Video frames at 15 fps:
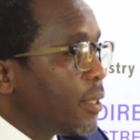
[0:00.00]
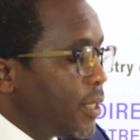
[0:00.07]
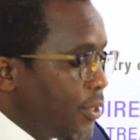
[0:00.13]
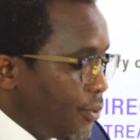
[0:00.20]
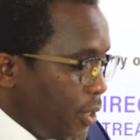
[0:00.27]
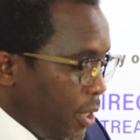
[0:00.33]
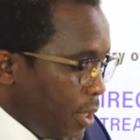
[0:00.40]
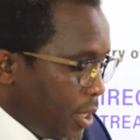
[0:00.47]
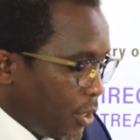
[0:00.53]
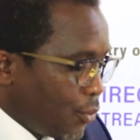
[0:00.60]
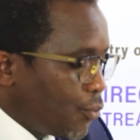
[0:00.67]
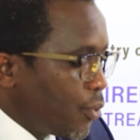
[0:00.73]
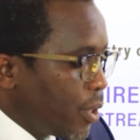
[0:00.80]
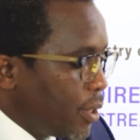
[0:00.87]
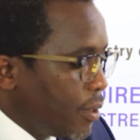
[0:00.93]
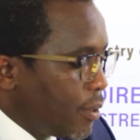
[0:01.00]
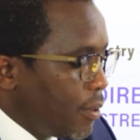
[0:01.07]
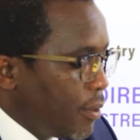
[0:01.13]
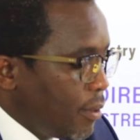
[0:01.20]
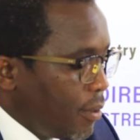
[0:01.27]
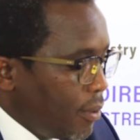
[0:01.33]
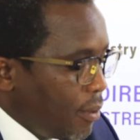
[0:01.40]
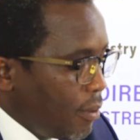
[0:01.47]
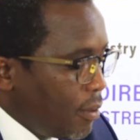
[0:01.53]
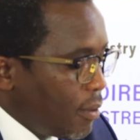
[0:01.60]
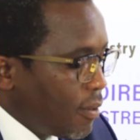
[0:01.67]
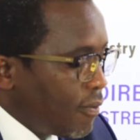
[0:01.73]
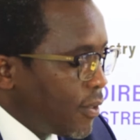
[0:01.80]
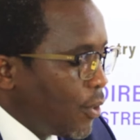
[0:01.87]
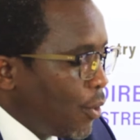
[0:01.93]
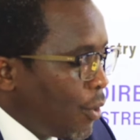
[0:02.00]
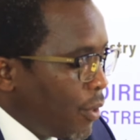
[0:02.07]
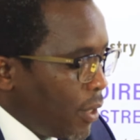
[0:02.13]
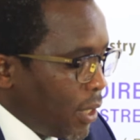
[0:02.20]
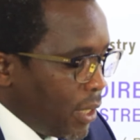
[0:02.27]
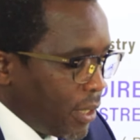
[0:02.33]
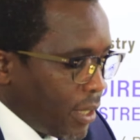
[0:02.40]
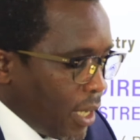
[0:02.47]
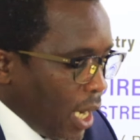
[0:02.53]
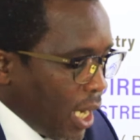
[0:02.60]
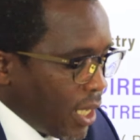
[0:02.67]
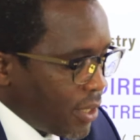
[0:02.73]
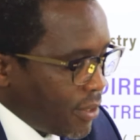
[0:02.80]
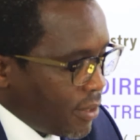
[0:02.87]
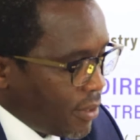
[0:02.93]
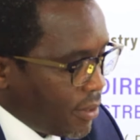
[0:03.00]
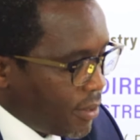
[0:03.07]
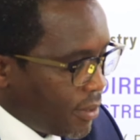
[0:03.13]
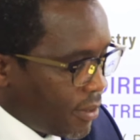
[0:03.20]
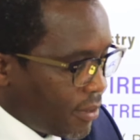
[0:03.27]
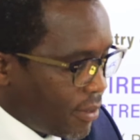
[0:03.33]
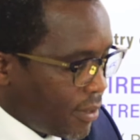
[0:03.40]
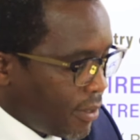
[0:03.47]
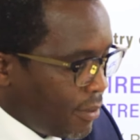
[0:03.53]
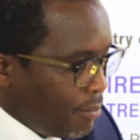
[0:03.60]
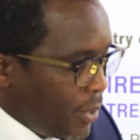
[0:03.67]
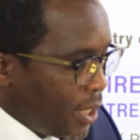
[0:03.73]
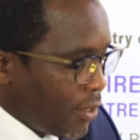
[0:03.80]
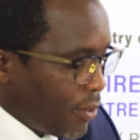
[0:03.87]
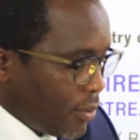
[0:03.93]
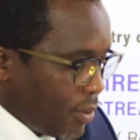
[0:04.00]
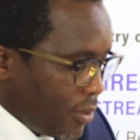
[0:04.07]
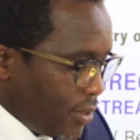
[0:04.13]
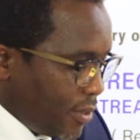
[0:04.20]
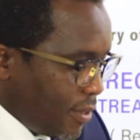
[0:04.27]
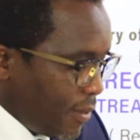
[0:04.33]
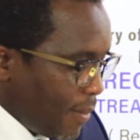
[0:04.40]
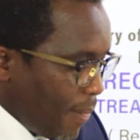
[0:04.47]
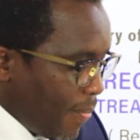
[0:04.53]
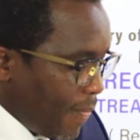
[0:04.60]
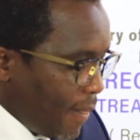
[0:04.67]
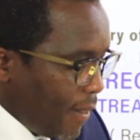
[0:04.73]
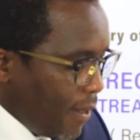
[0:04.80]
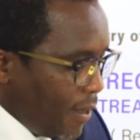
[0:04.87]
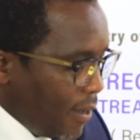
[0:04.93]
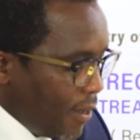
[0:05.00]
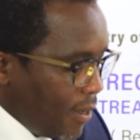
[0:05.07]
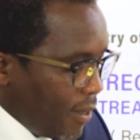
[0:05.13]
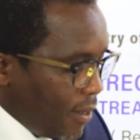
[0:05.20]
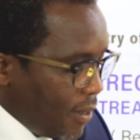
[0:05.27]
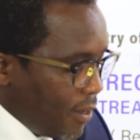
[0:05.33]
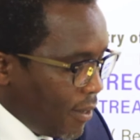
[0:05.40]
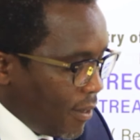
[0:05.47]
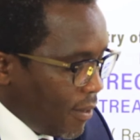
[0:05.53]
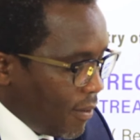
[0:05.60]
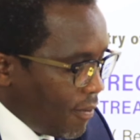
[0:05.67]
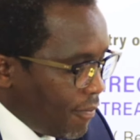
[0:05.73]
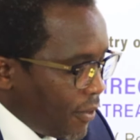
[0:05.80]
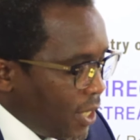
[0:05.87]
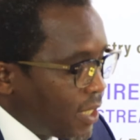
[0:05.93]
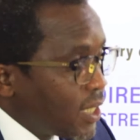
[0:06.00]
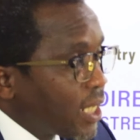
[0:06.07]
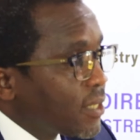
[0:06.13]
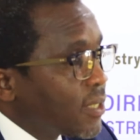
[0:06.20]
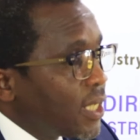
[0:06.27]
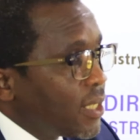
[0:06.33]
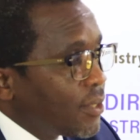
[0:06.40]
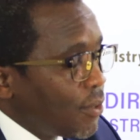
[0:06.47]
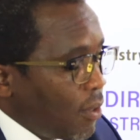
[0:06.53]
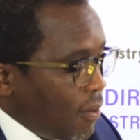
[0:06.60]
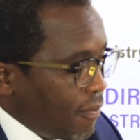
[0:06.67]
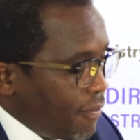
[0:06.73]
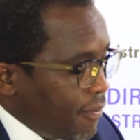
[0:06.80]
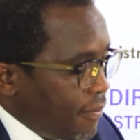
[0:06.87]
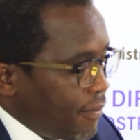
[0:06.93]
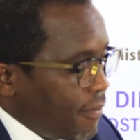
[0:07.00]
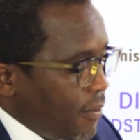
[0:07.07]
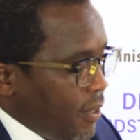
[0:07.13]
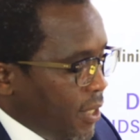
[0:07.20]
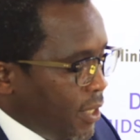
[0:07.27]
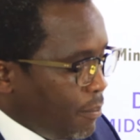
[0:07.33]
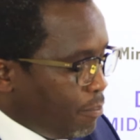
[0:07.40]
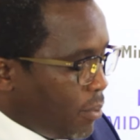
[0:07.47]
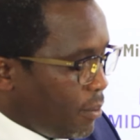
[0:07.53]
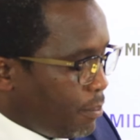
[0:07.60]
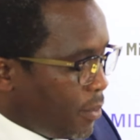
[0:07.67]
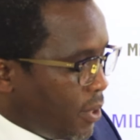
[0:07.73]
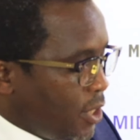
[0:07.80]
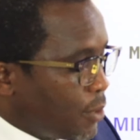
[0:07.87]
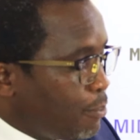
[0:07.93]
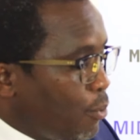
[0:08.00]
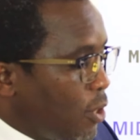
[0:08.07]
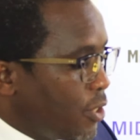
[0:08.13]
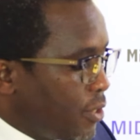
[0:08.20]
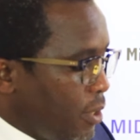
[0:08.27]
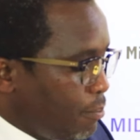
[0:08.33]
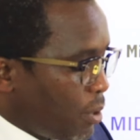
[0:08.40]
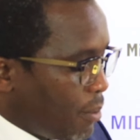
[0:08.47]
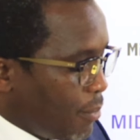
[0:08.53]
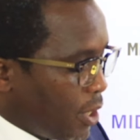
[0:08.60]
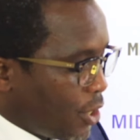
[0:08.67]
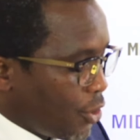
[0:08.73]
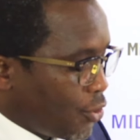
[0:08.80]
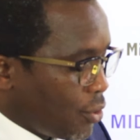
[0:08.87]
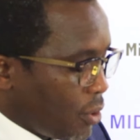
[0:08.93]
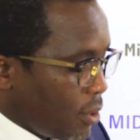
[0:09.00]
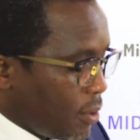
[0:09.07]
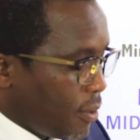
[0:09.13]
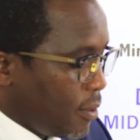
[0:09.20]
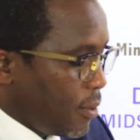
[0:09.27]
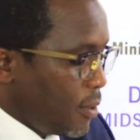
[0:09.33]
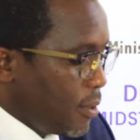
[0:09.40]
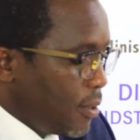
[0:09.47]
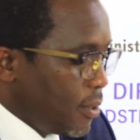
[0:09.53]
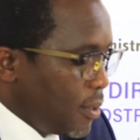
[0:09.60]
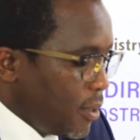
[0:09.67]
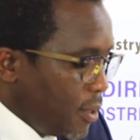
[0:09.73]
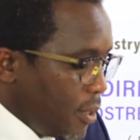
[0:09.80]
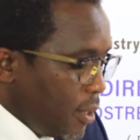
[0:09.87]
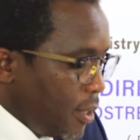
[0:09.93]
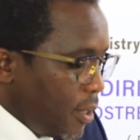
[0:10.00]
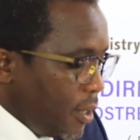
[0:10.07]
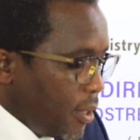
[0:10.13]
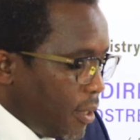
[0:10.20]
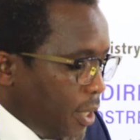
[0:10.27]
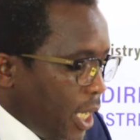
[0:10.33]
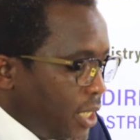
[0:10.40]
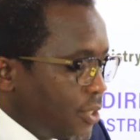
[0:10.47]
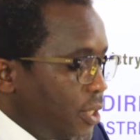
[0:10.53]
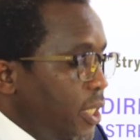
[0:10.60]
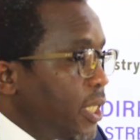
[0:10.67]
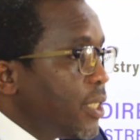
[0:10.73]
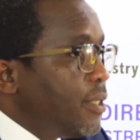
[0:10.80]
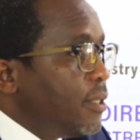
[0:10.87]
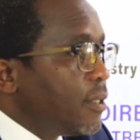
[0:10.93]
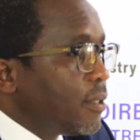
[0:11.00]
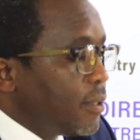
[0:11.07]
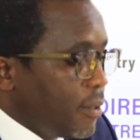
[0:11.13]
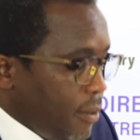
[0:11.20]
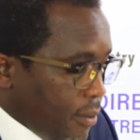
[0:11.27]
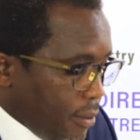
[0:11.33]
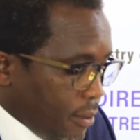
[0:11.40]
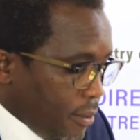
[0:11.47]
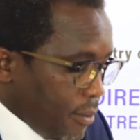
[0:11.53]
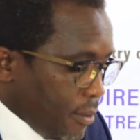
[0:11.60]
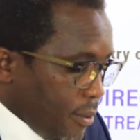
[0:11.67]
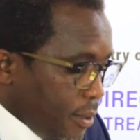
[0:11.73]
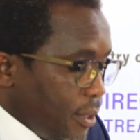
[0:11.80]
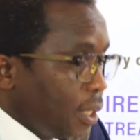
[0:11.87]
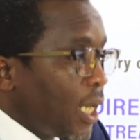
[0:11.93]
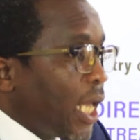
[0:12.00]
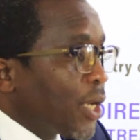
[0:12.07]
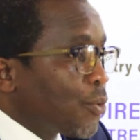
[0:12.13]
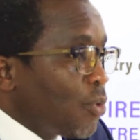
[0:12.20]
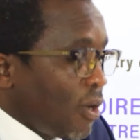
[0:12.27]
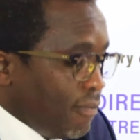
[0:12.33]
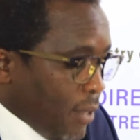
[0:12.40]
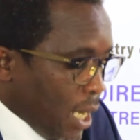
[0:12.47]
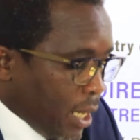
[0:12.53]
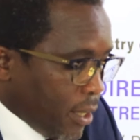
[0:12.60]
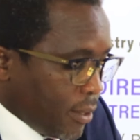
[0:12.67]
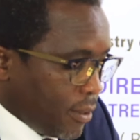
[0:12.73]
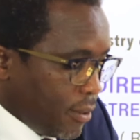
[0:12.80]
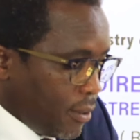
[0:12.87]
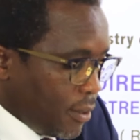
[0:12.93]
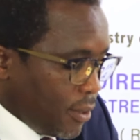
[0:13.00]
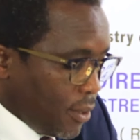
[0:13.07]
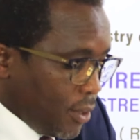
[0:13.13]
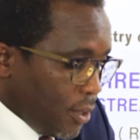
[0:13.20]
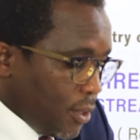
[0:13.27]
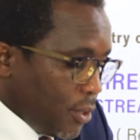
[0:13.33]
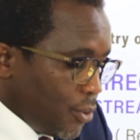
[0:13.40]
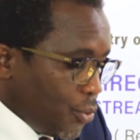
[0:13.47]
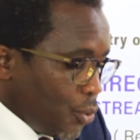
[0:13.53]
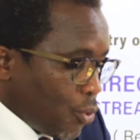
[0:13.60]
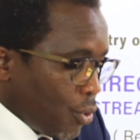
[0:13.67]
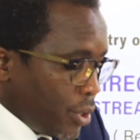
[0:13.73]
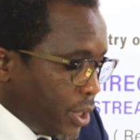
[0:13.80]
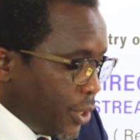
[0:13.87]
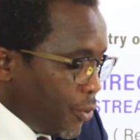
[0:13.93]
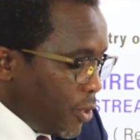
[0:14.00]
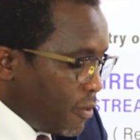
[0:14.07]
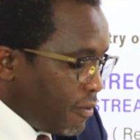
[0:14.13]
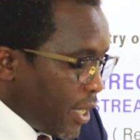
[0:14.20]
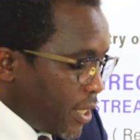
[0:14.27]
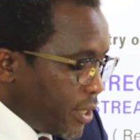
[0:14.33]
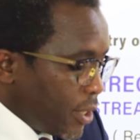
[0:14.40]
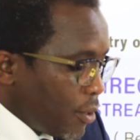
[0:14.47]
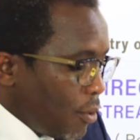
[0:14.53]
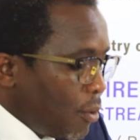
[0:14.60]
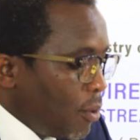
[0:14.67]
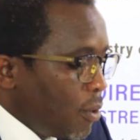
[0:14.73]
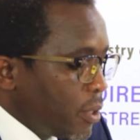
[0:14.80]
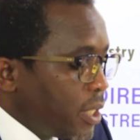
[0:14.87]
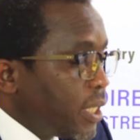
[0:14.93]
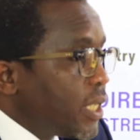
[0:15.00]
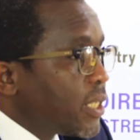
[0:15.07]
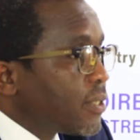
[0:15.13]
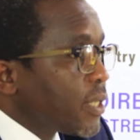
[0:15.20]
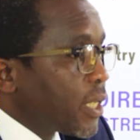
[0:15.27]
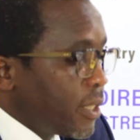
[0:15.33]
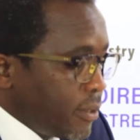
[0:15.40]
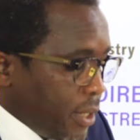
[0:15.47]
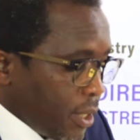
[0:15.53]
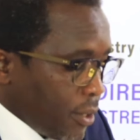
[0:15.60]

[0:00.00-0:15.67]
in this industry oil, gas, minerals. For the success of the, this policy implementation, there is need, like you have done, to continue inviting all the necessary